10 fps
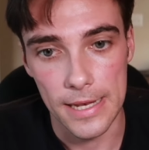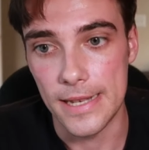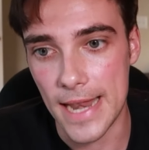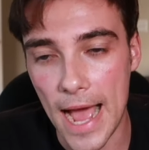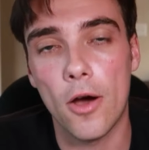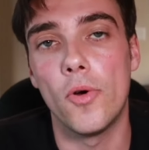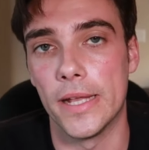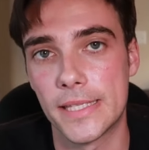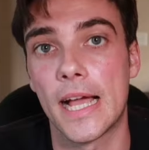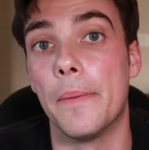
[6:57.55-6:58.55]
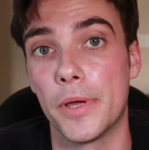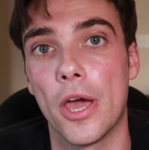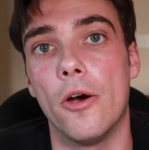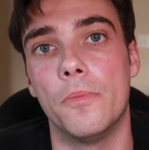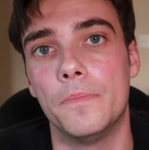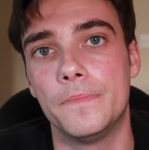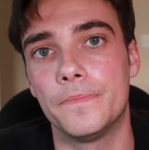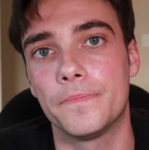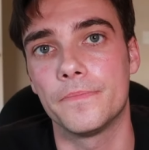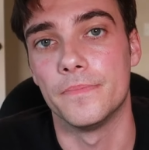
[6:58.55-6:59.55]
Now it's time to go.
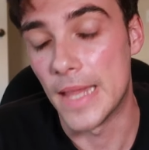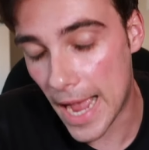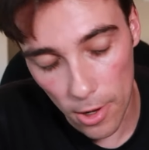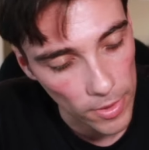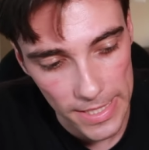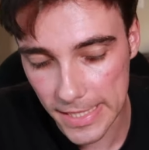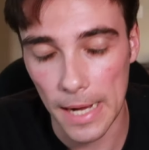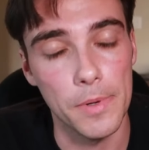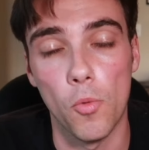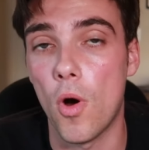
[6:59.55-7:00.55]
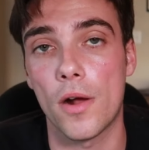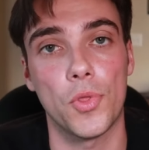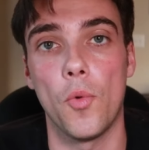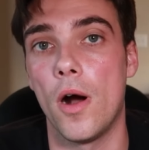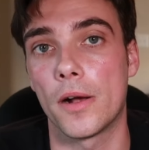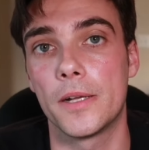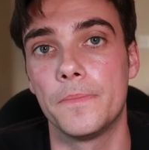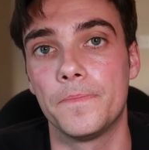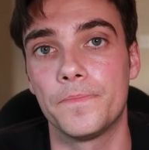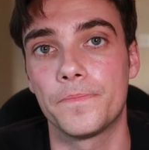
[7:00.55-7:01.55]
Now is time to walk the walk.
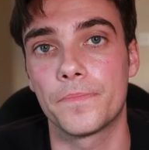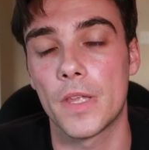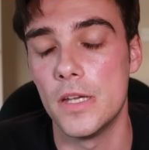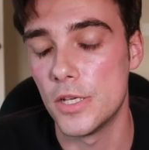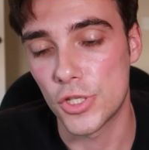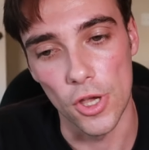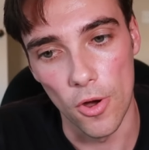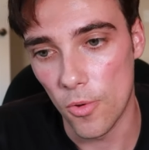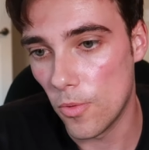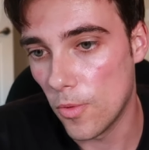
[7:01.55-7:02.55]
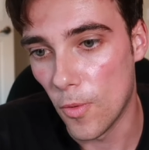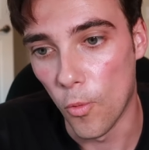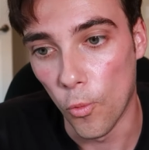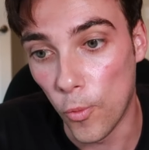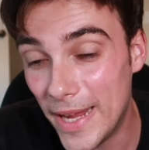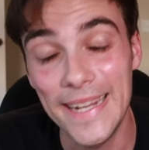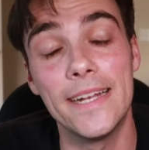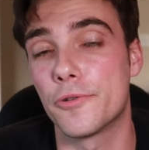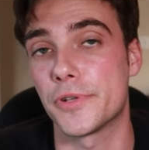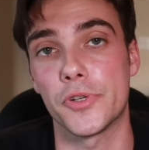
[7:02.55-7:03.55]
So we need
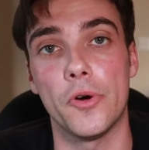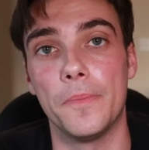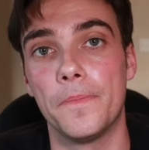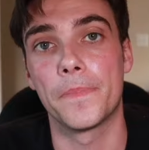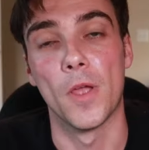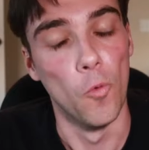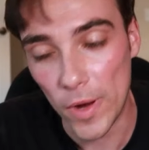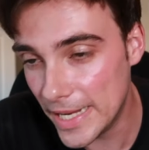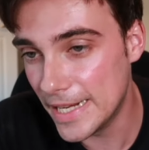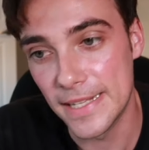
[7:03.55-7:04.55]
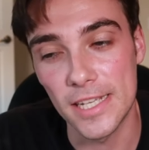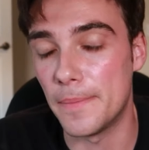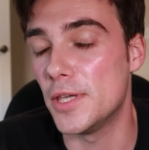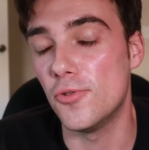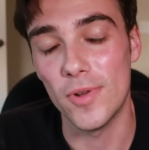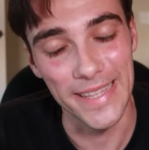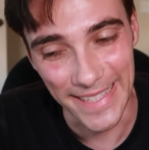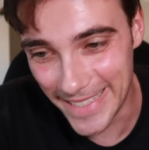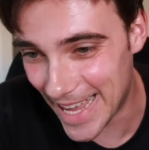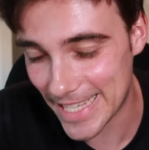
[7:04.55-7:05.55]
a result. We need a W
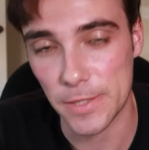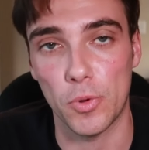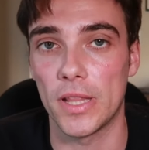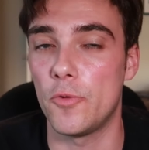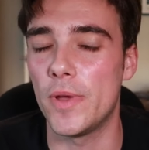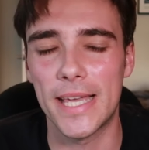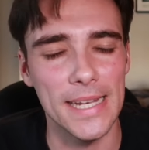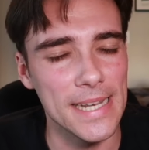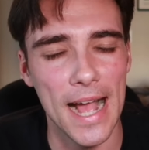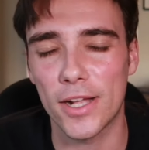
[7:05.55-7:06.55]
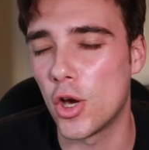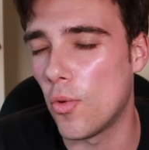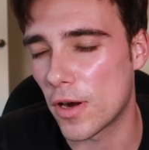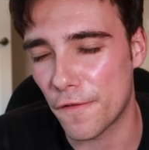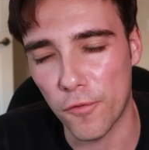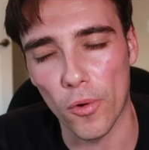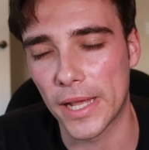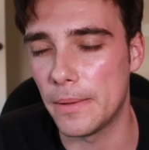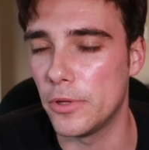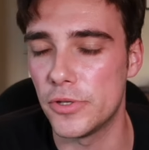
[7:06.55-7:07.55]
desperately. We cannot go on a
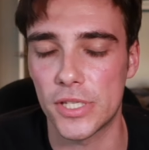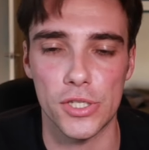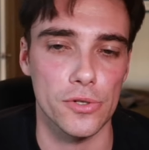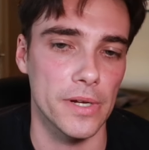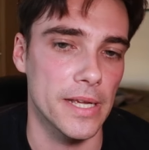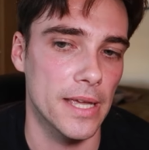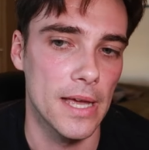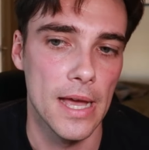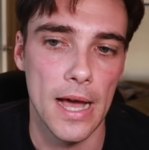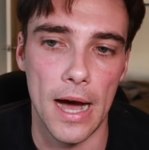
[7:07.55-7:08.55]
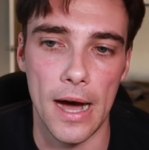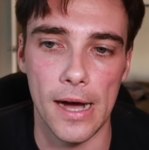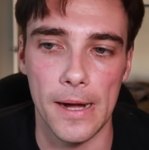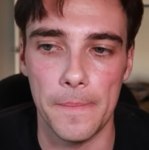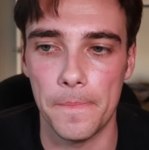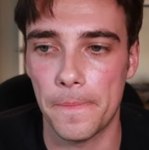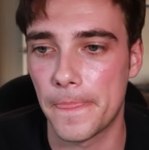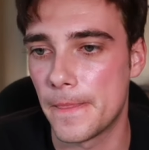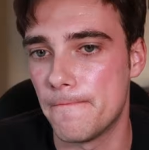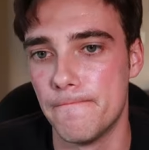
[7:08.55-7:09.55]
four-game losing streak,
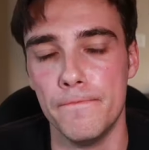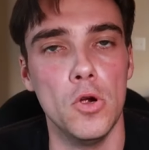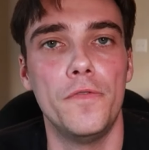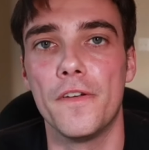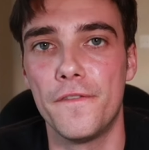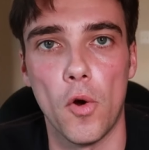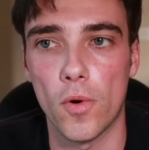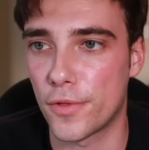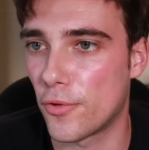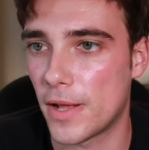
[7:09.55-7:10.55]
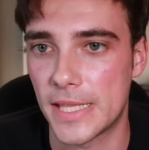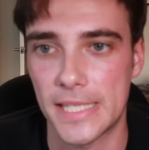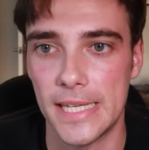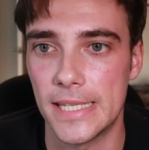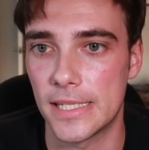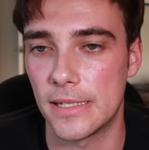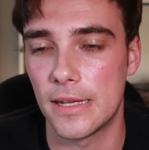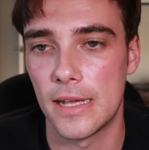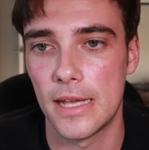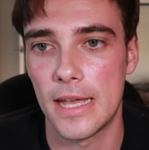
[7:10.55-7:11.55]
moving forward throughout the season
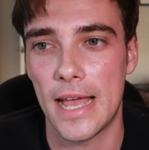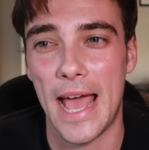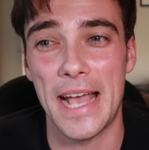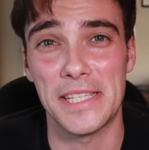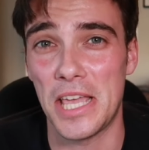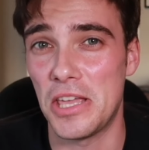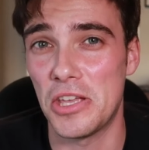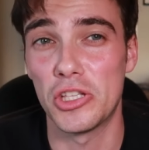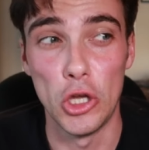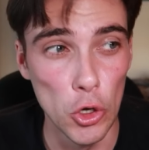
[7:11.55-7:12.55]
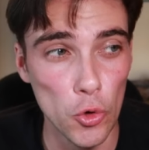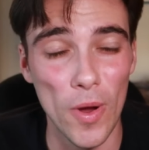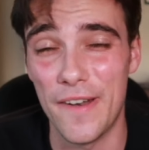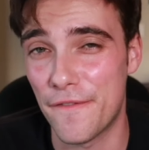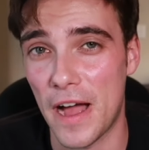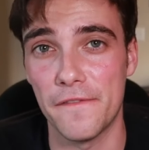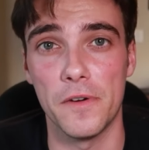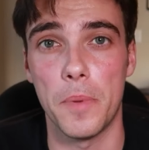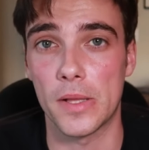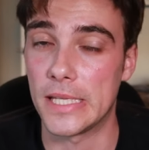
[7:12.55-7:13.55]
as a 2-5
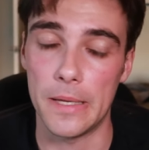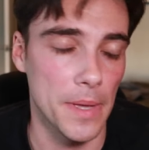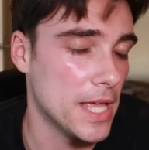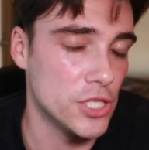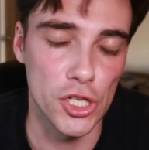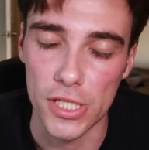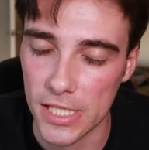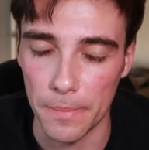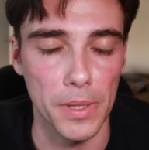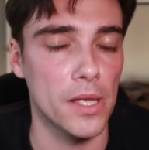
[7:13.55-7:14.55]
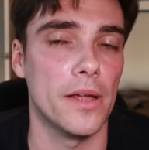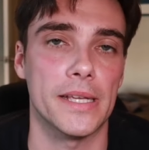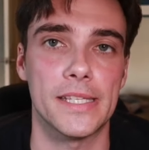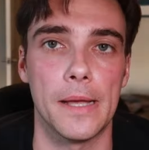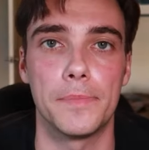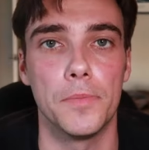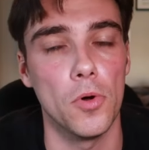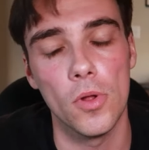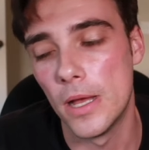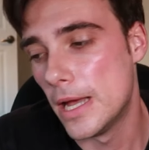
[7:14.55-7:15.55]
football team. It's just simply
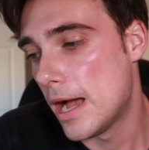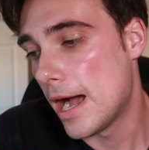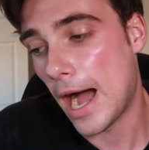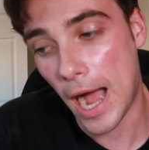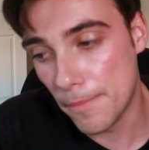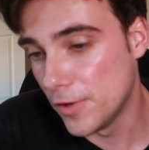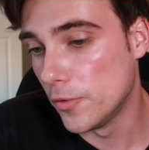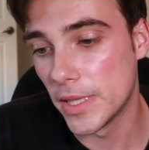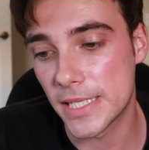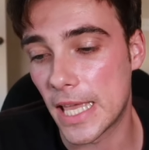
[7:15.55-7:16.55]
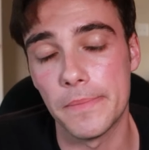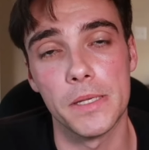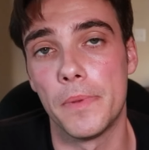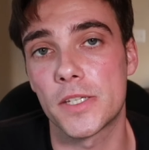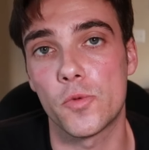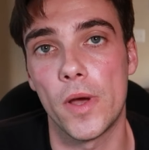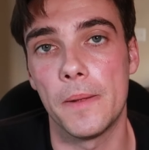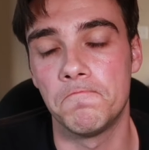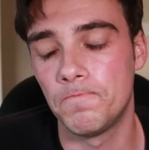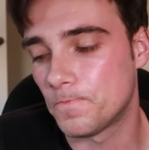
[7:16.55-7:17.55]
unacceptable. I'm viewing this game as a
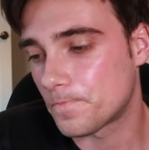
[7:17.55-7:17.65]
must-win.